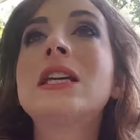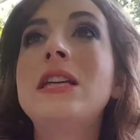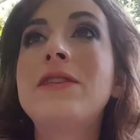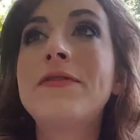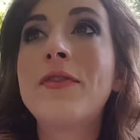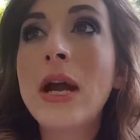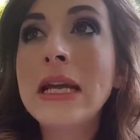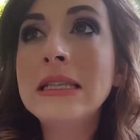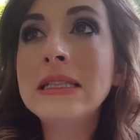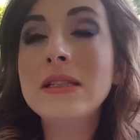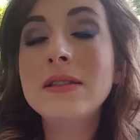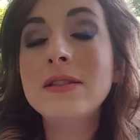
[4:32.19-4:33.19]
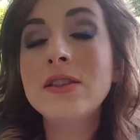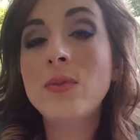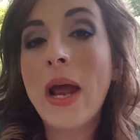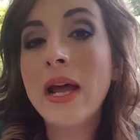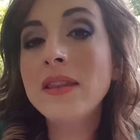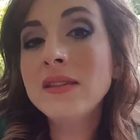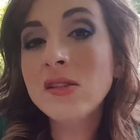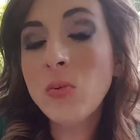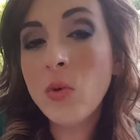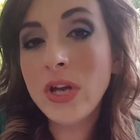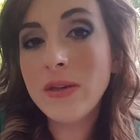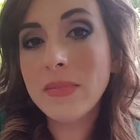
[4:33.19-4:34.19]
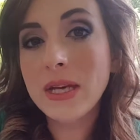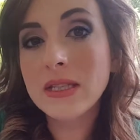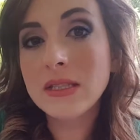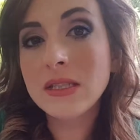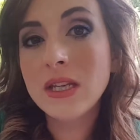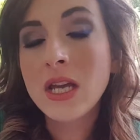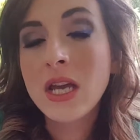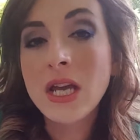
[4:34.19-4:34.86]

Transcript: key phrases throughout this appointment